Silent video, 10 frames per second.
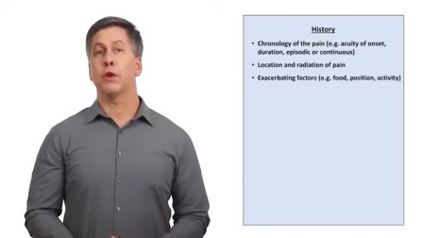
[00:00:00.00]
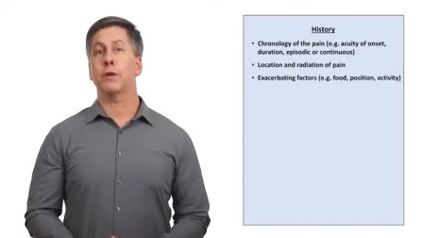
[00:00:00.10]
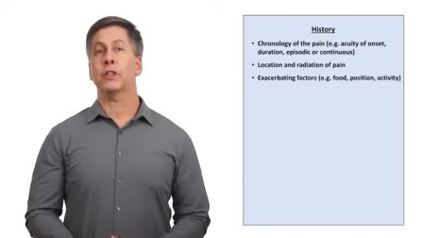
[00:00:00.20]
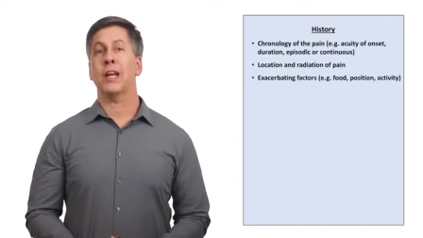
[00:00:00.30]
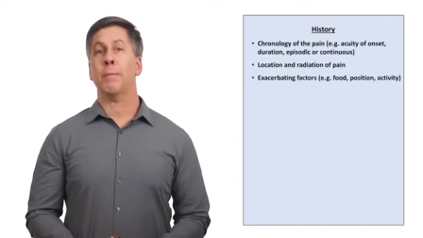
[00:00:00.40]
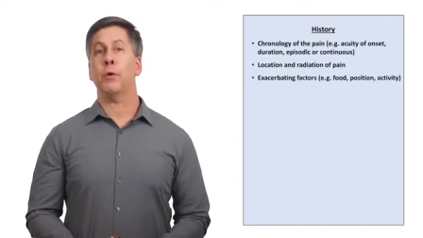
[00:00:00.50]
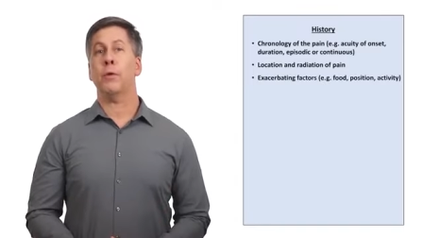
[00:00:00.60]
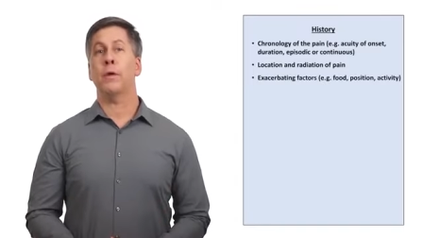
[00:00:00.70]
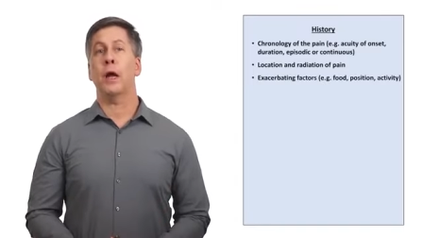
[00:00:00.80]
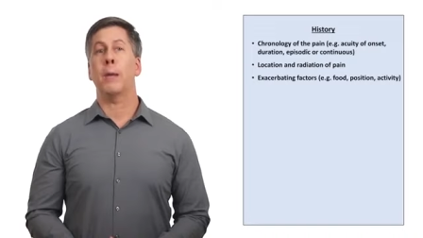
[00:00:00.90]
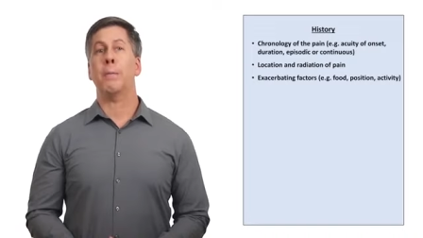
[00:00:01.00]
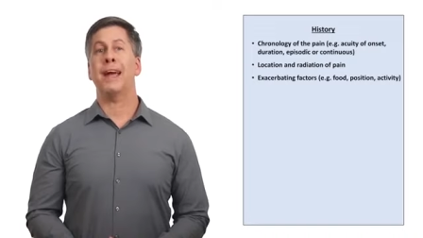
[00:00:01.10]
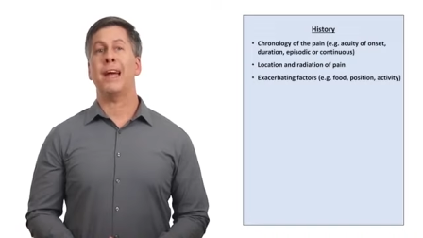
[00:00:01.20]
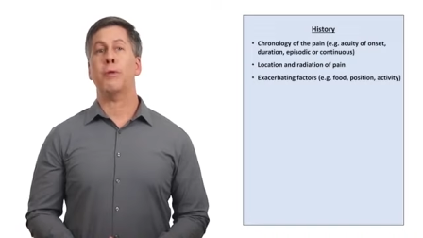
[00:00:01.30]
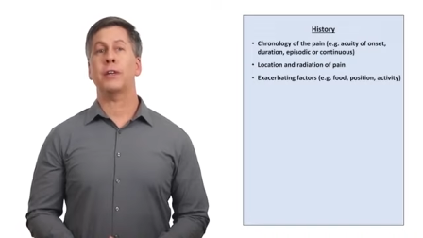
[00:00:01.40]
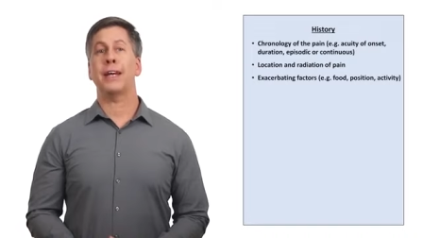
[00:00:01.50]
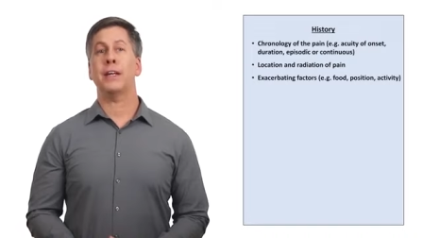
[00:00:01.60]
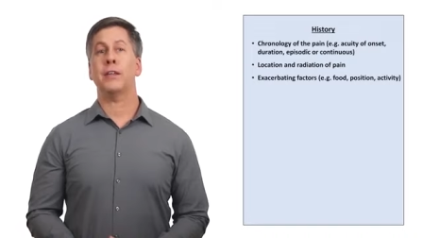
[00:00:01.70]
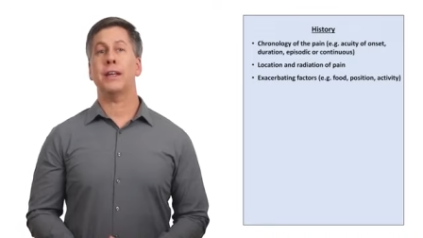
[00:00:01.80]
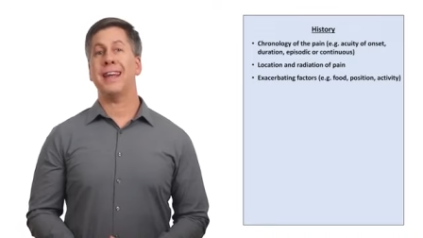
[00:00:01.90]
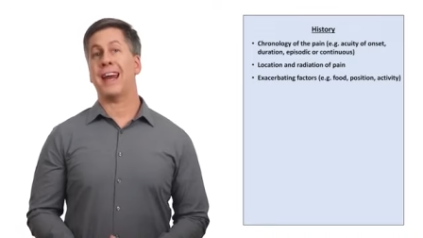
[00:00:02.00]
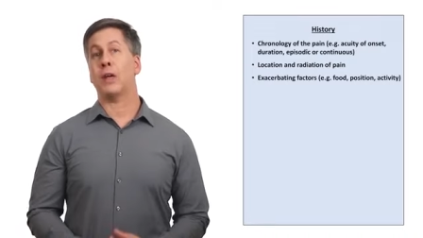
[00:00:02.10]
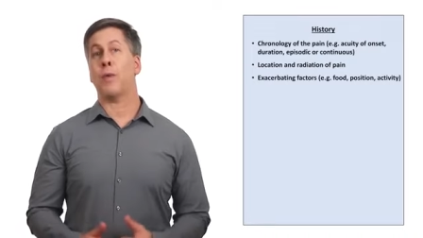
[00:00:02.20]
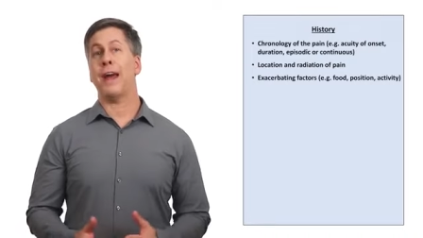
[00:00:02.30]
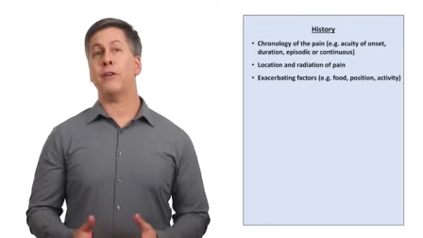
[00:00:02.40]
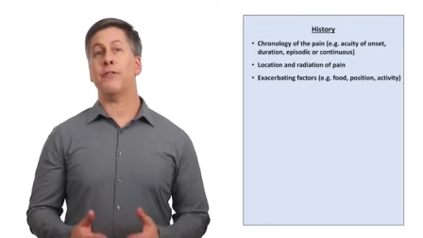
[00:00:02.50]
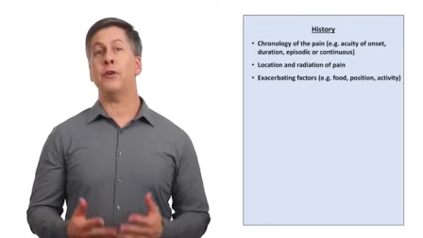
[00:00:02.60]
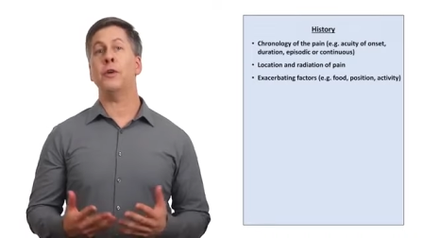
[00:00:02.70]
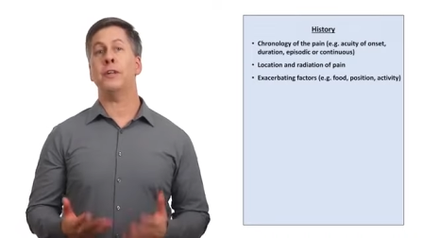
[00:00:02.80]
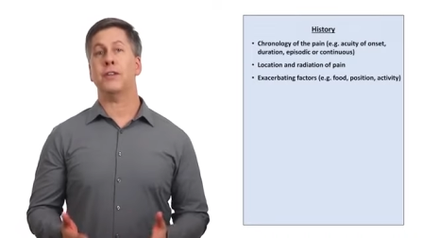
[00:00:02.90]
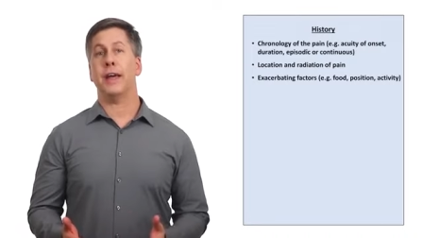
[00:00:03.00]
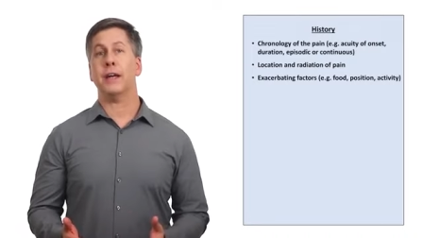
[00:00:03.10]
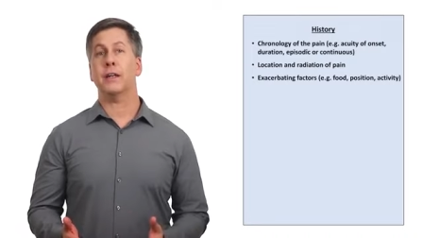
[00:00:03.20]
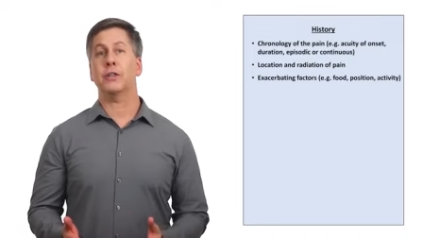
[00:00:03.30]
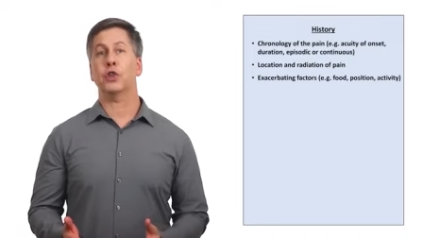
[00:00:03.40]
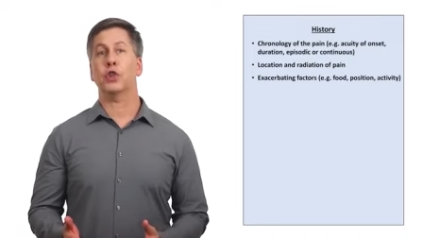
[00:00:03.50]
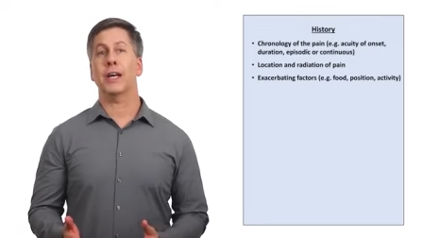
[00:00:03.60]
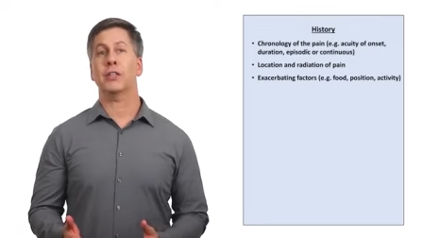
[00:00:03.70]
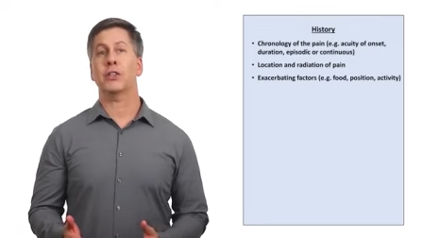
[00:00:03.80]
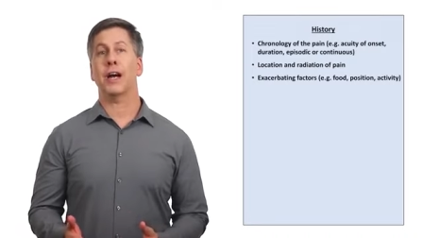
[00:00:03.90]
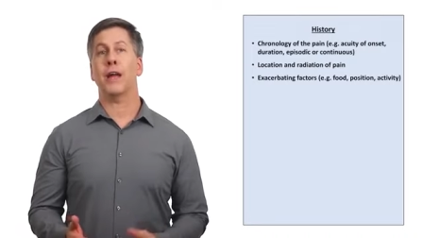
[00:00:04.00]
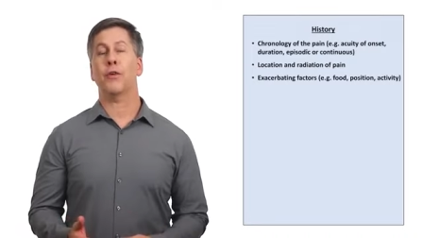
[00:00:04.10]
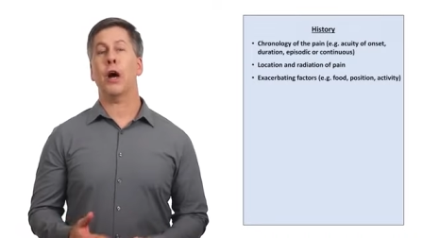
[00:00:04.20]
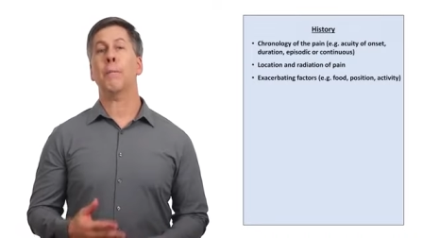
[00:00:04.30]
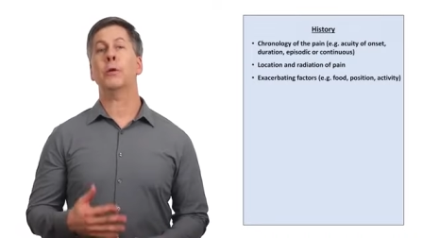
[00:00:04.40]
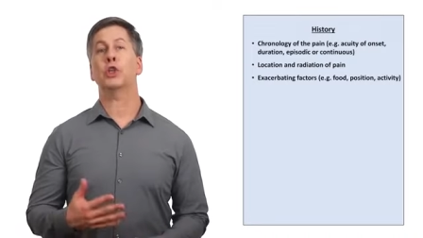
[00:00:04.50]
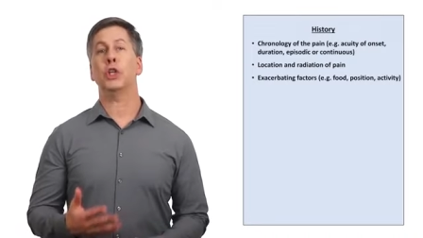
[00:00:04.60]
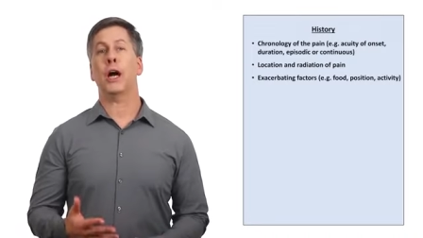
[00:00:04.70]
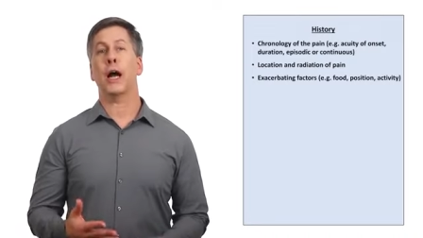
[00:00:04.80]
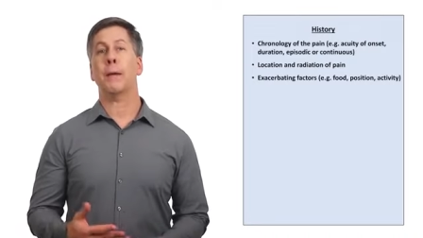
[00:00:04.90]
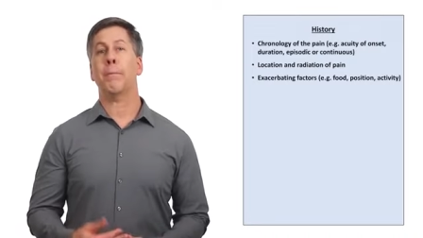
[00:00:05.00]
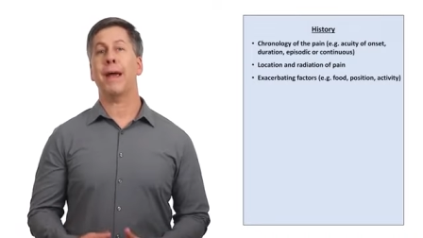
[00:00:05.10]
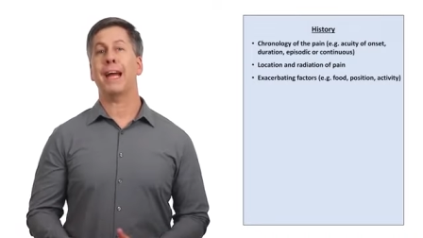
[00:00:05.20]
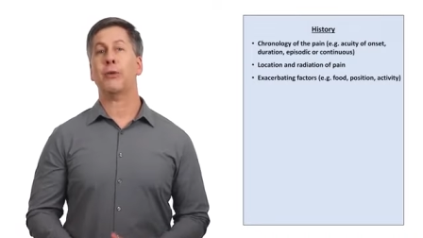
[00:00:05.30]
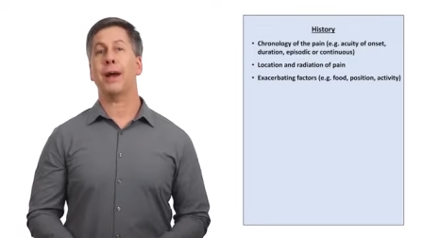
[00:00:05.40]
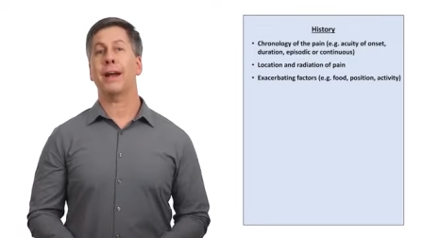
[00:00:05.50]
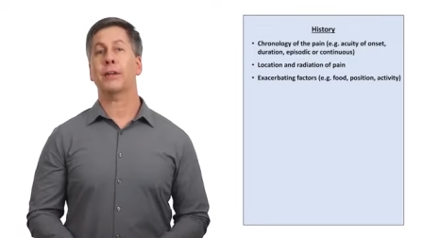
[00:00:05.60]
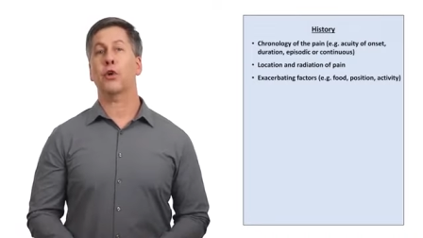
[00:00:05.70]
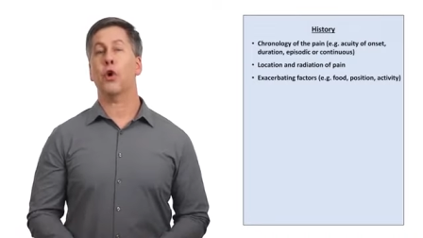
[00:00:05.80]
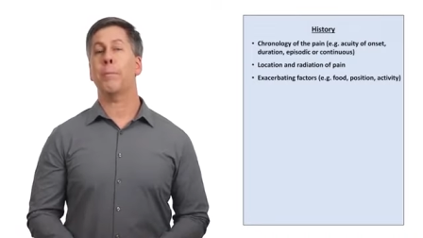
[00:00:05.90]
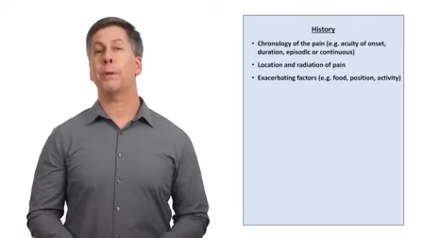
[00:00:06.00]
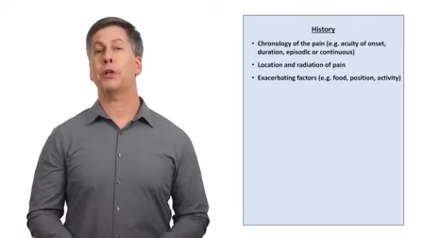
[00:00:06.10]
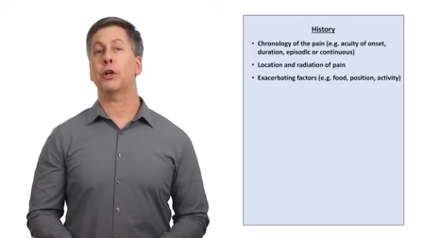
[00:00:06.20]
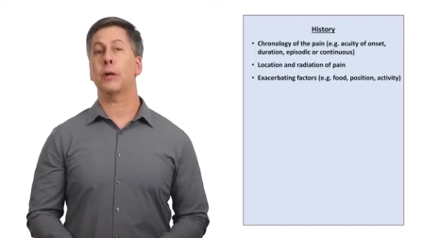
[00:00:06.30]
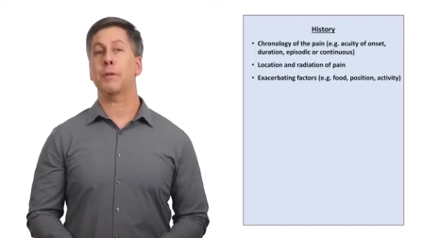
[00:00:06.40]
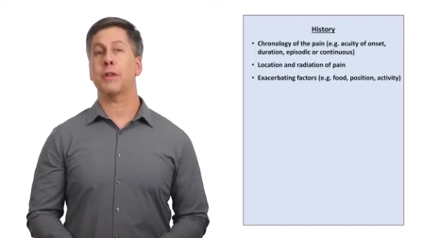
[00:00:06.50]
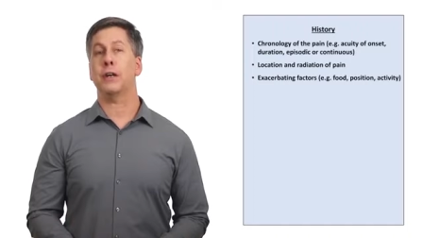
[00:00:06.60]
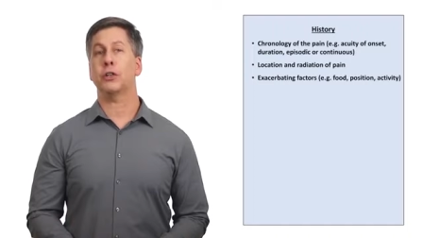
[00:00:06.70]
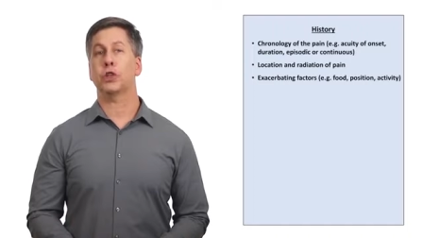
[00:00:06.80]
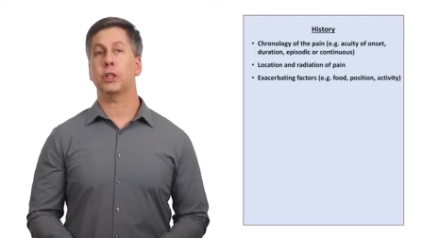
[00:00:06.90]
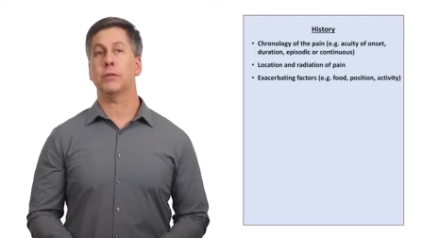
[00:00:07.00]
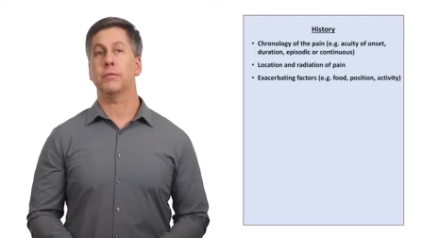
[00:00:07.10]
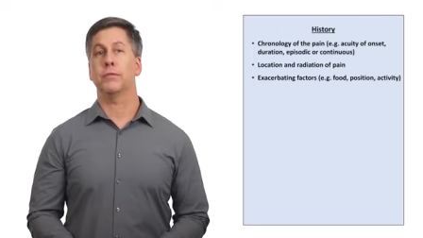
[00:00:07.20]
For example, pain related in any way to food intake suggests either upper GI, pancreatic, or biliary pathology.